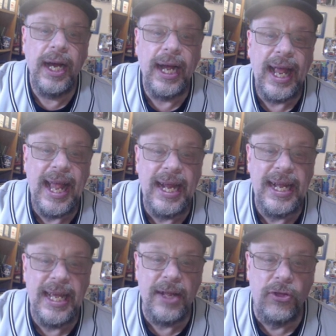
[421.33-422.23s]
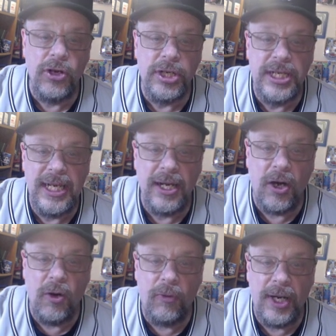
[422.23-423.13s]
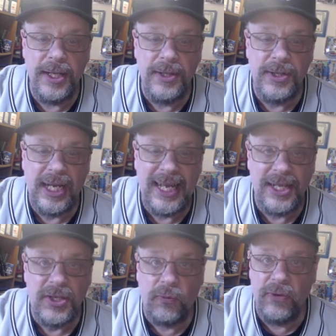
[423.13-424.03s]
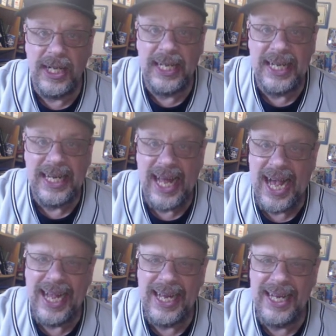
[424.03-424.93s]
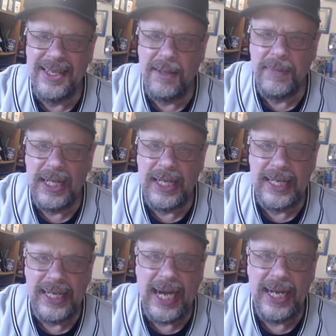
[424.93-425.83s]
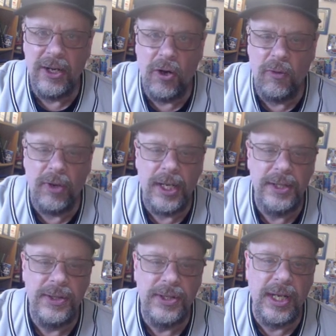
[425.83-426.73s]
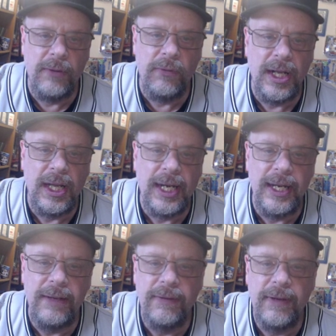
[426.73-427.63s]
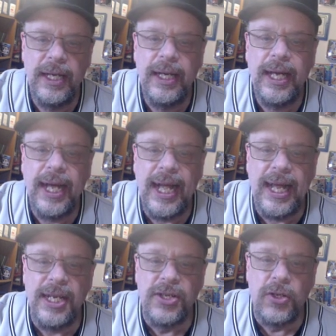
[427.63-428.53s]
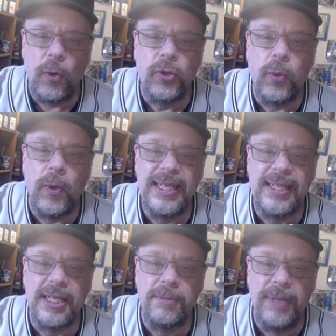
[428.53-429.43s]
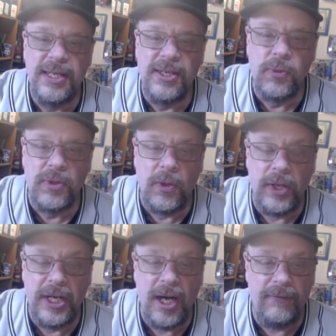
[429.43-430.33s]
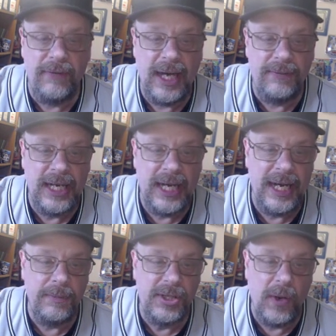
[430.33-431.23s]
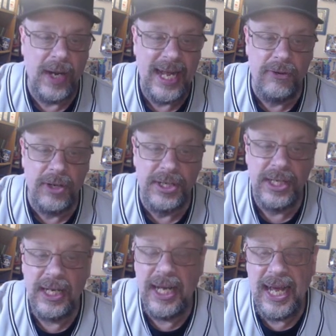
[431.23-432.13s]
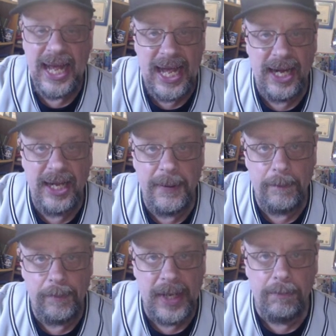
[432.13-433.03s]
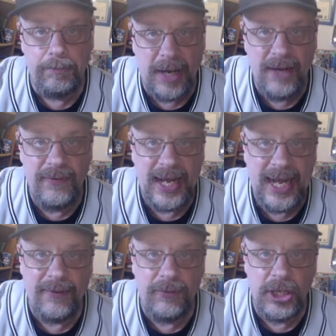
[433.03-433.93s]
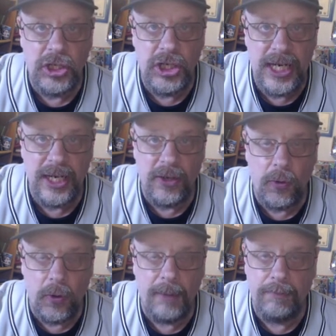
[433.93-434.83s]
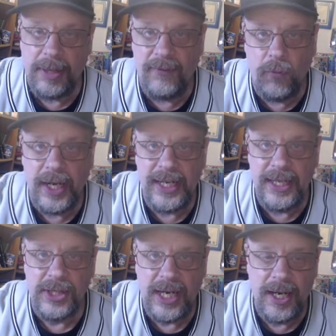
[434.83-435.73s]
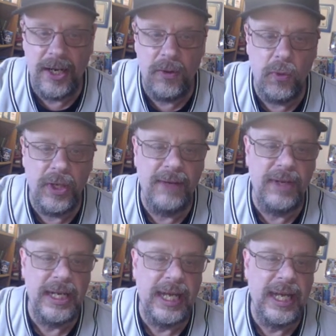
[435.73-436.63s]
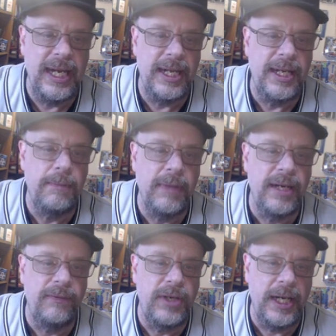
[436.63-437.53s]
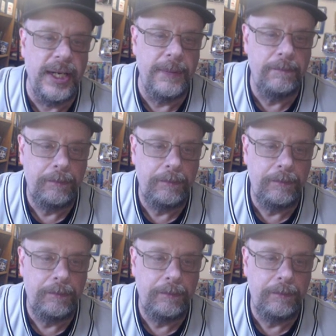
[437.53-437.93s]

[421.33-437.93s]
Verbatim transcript: And he hit 13 home runs against really nine, something like nine home runs in real life. And he stole 26 bases, was only caught five times. So Andrus had an above average year or above what his card would have indicated he might have done